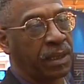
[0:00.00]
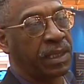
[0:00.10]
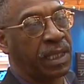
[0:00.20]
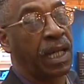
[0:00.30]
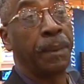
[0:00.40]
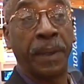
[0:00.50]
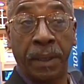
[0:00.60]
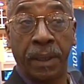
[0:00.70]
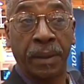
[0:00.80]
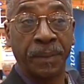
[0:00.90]
or stop
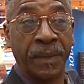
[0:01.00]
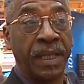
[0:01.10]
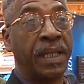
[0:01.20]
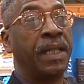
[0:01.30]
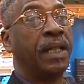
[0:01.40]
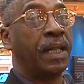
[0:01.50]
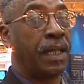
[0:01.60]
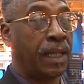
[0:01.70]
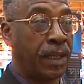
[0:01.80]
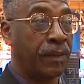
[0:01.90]
here.
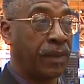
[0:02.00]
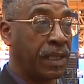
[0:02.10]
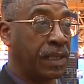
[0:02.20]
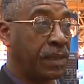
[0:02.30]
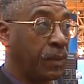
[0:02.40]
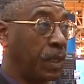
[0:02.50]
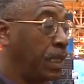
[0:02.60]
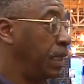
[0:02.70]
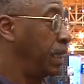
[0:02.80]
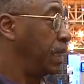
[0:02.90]
Uh, this
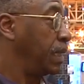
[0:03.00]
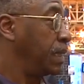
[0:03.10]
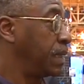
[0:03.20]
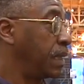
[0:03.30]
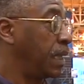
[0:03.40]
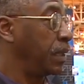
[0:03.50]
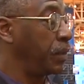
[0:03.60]
one is uh,